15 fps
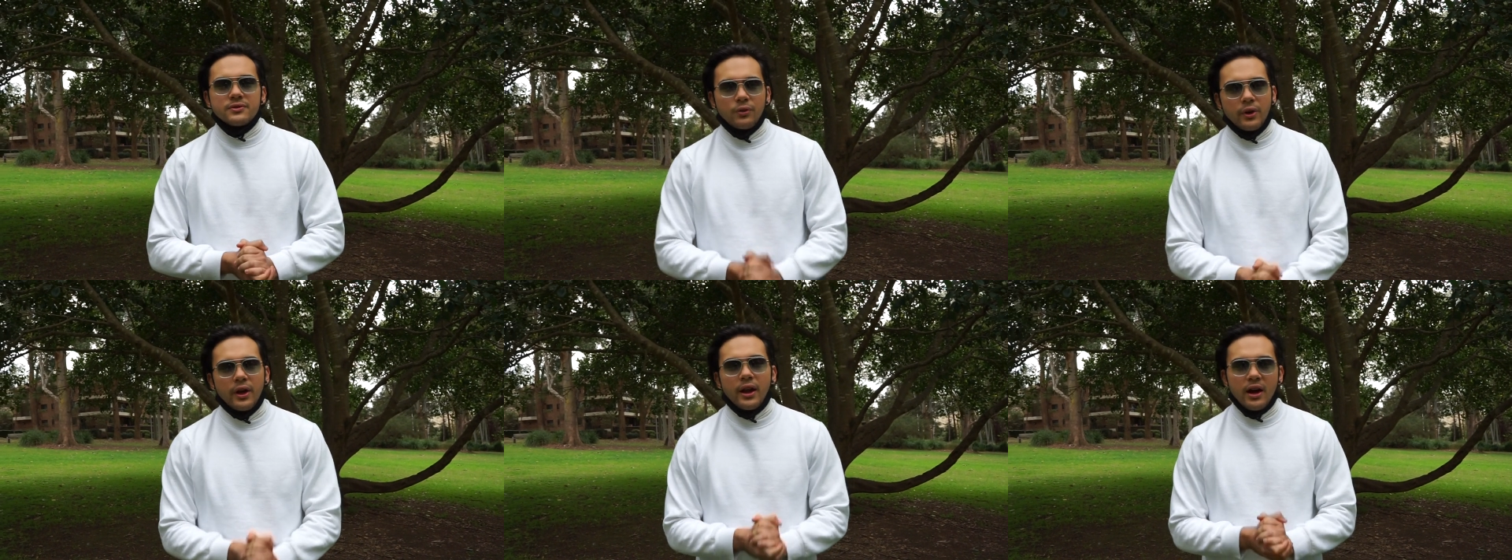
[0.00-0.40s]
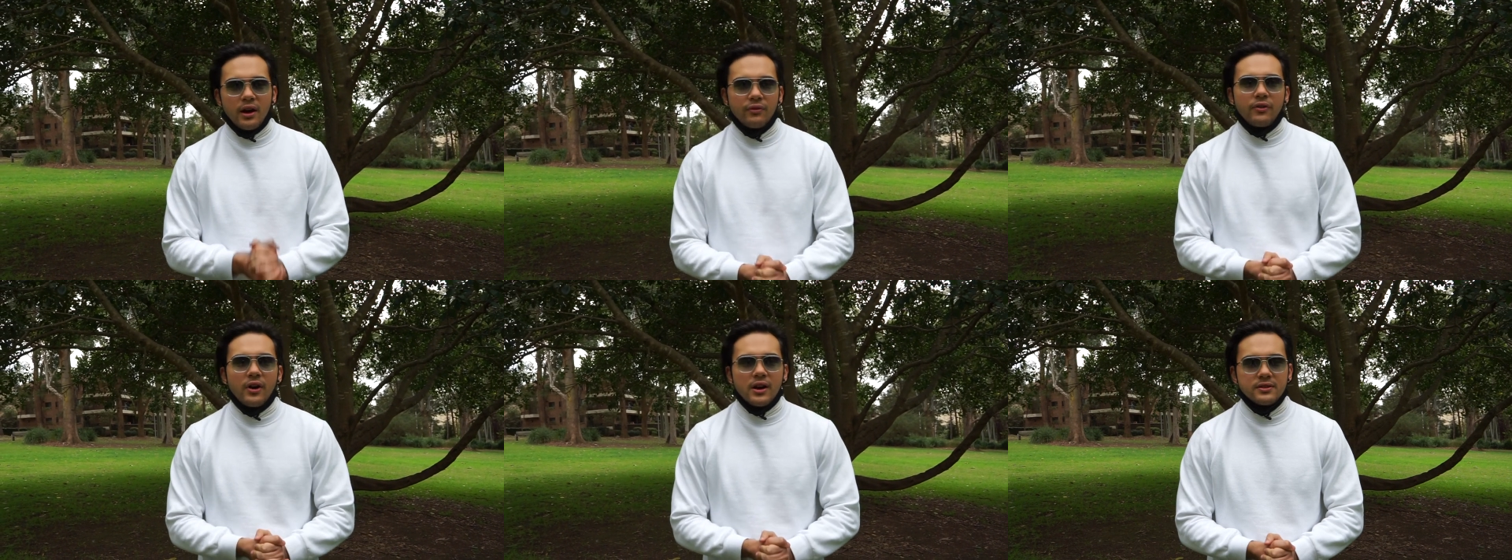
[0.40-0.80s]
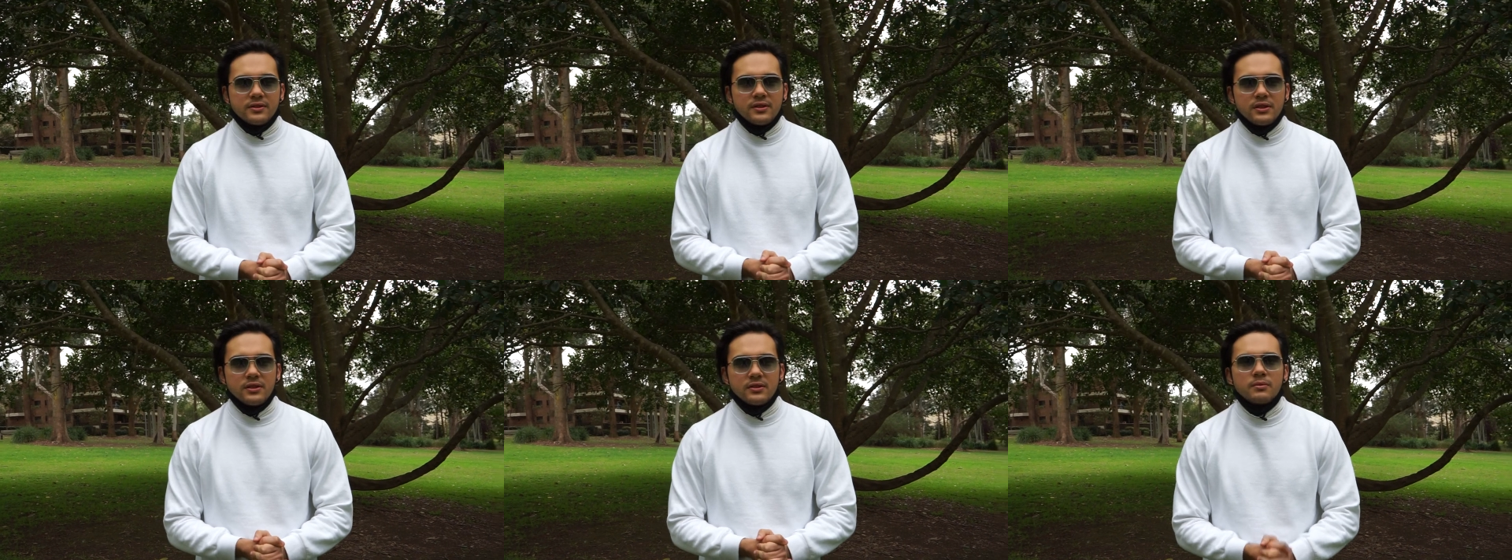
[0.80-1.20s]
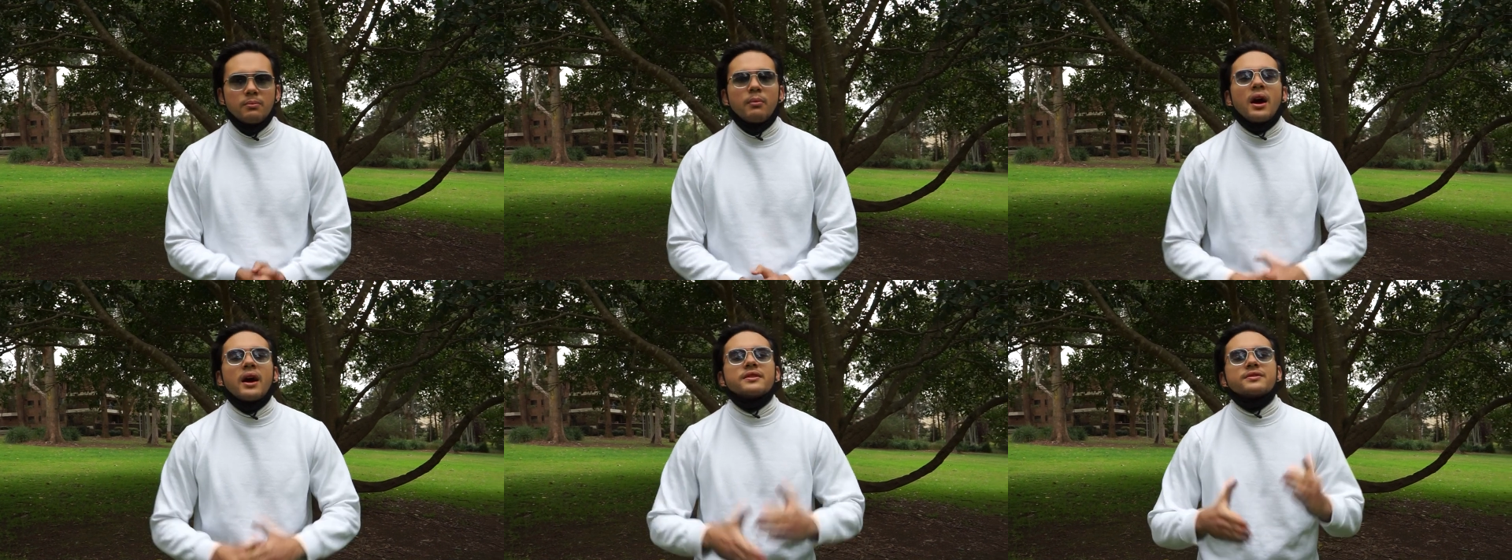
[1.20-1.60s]
forty-eight hour fast is
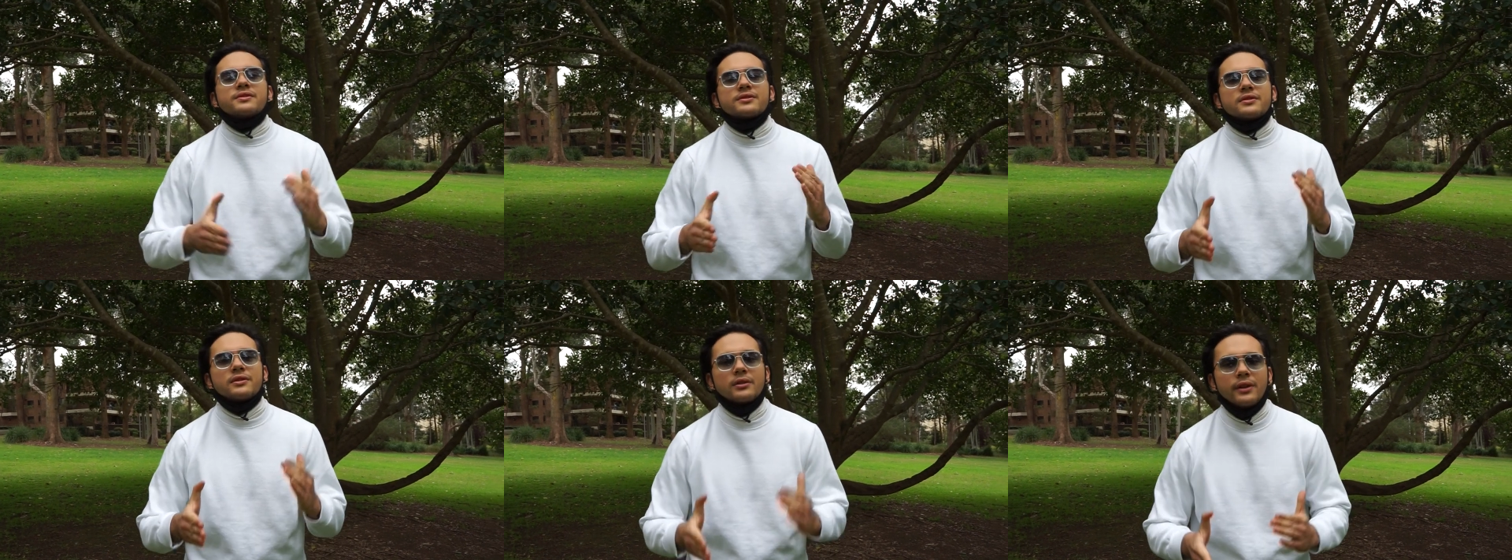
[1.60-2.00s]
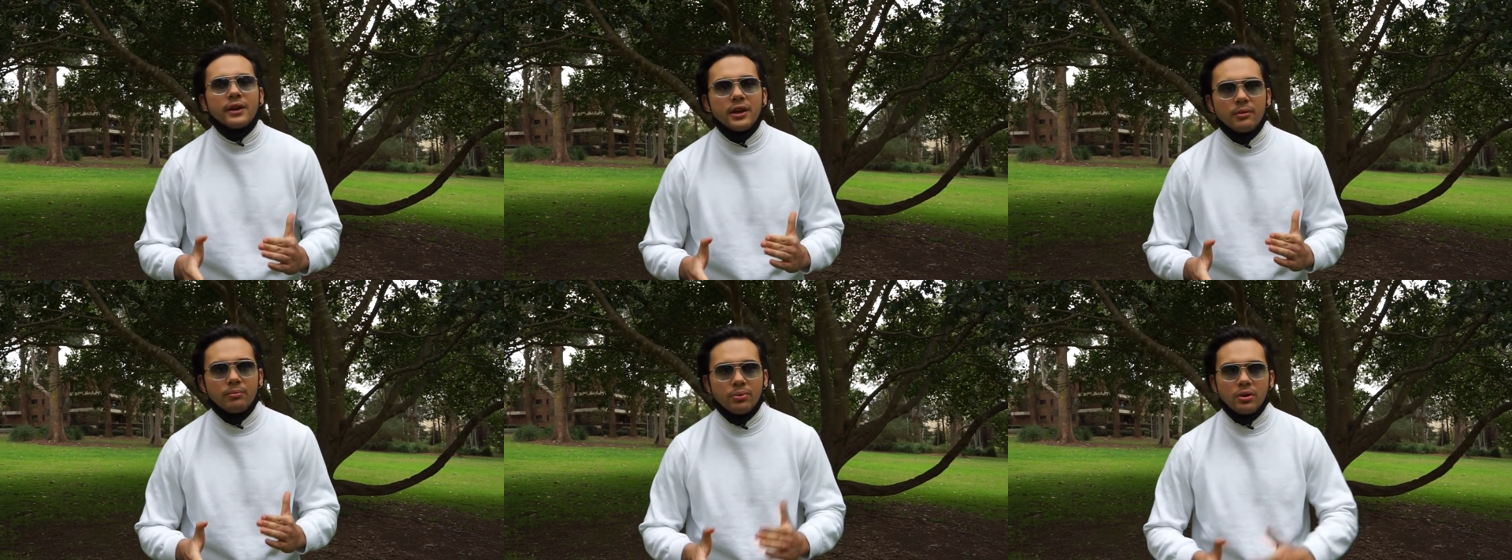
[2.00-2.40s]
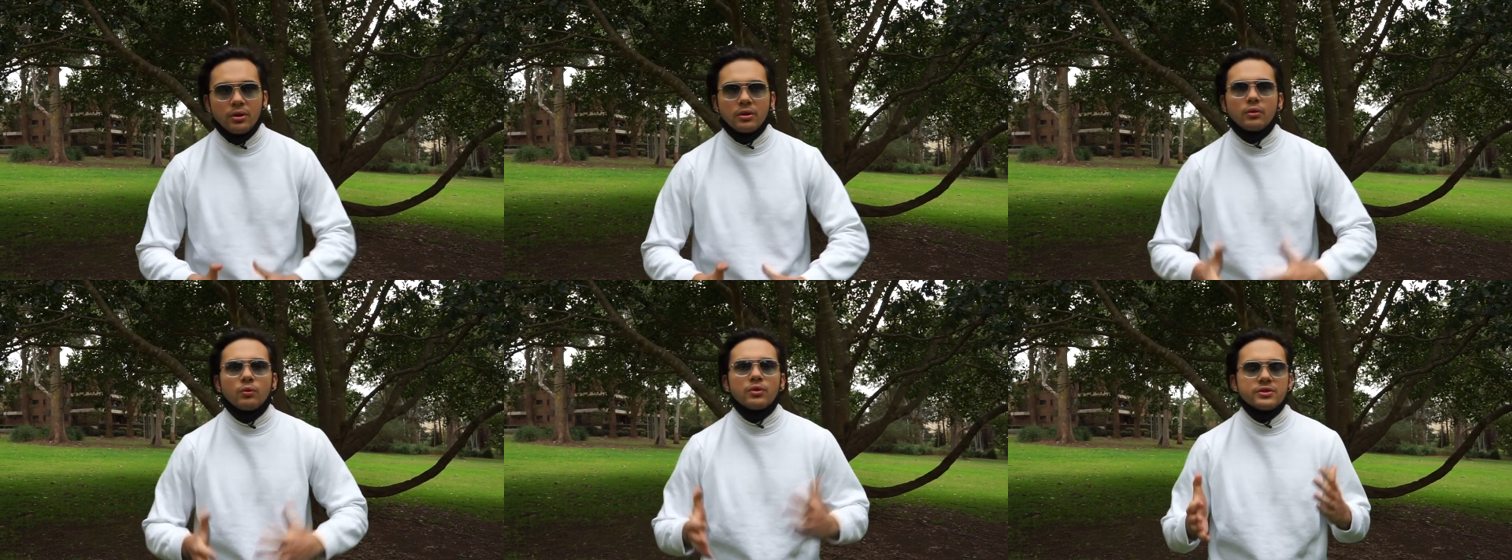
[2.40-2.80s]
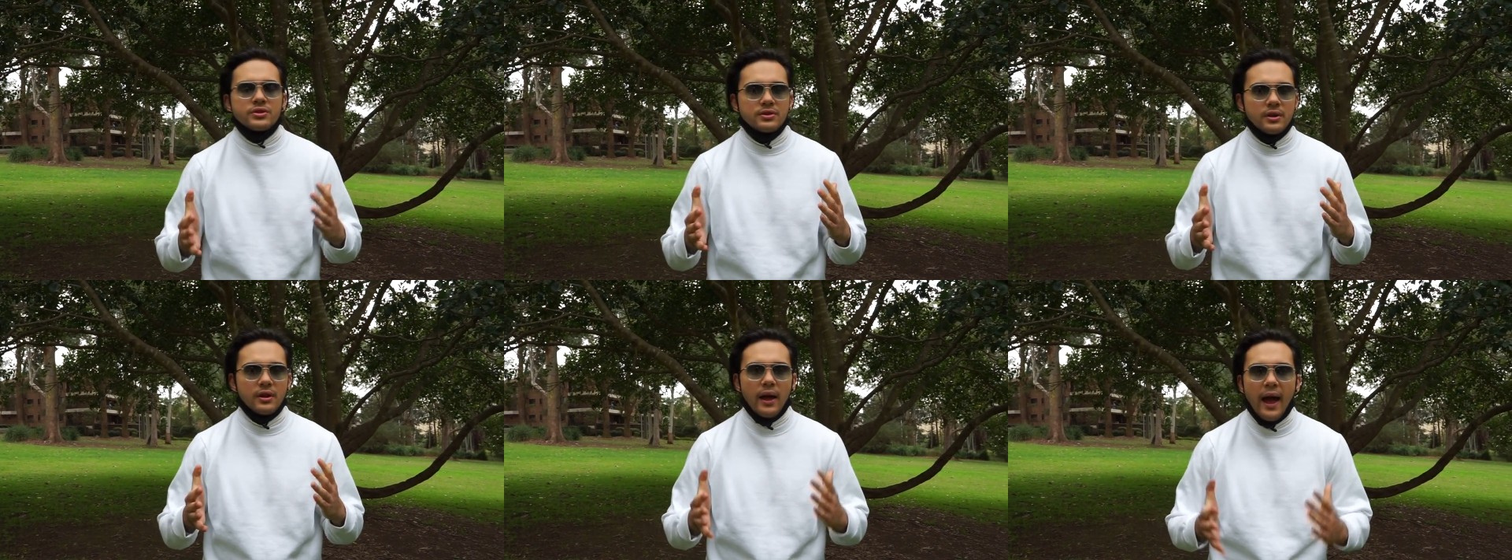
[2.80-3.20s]
my sleep
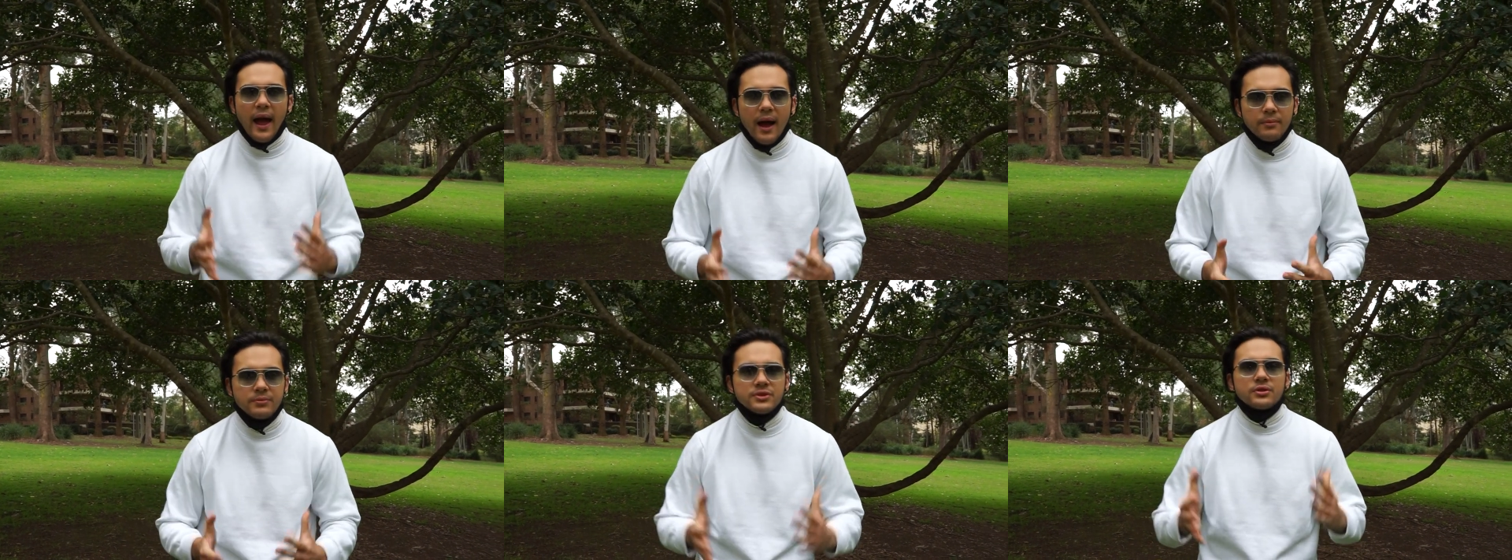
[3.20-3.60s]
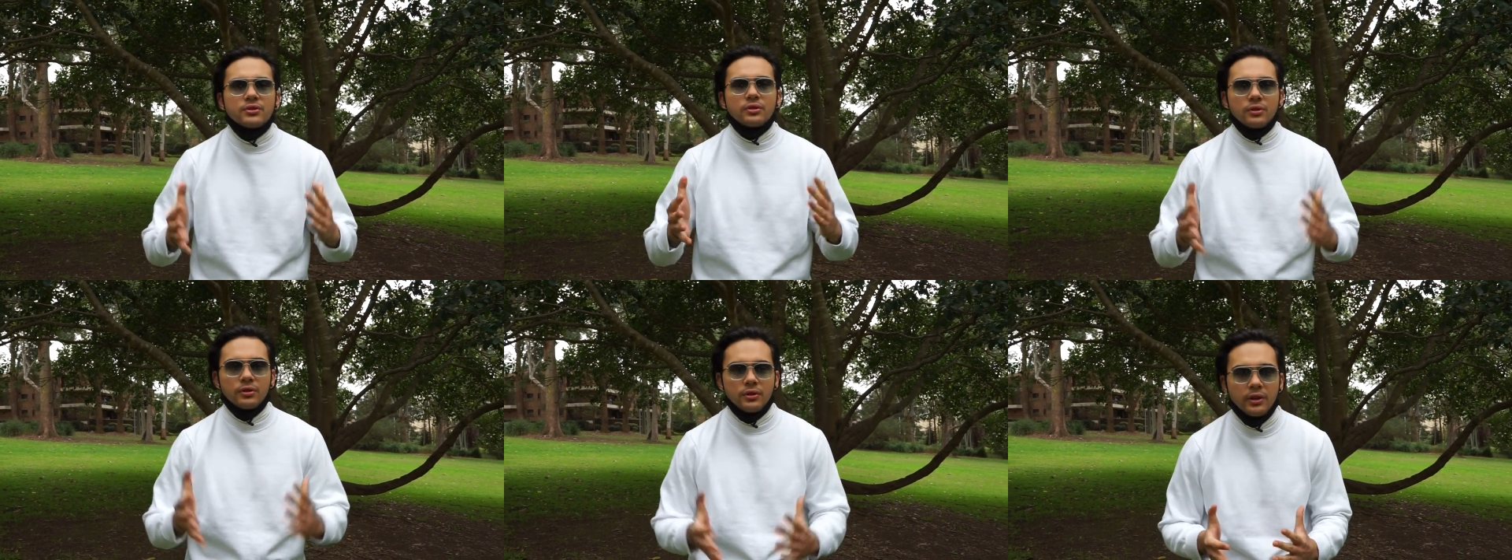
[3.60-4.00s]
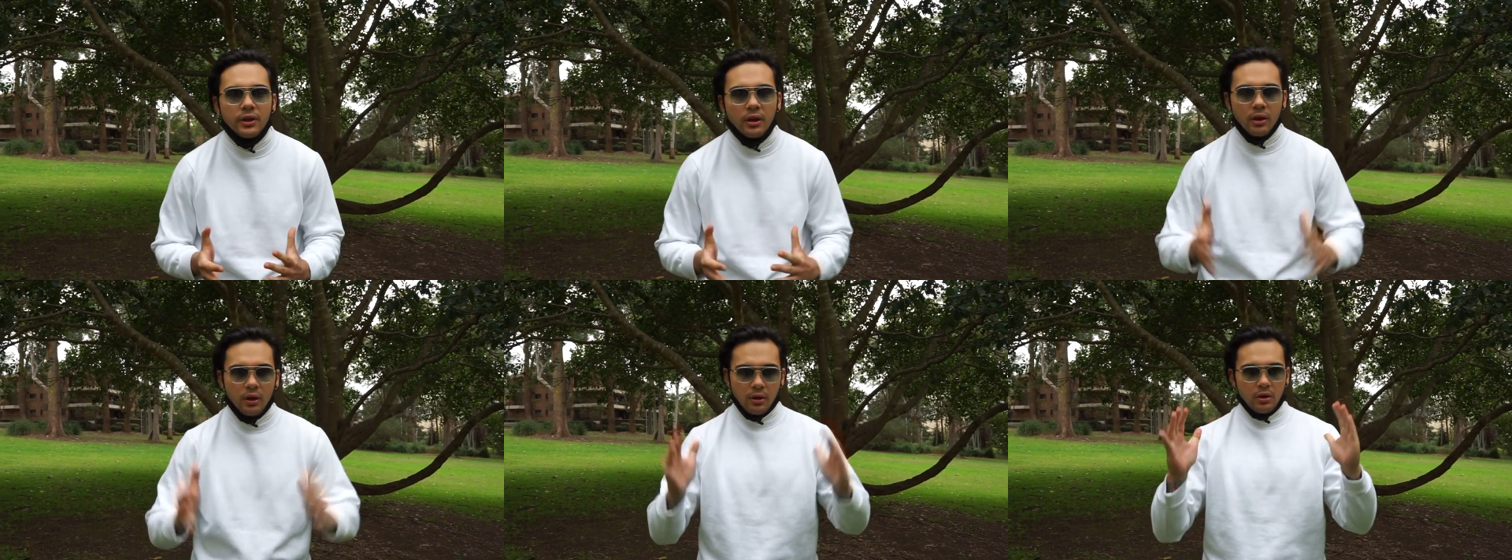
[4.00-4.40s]
was absolutely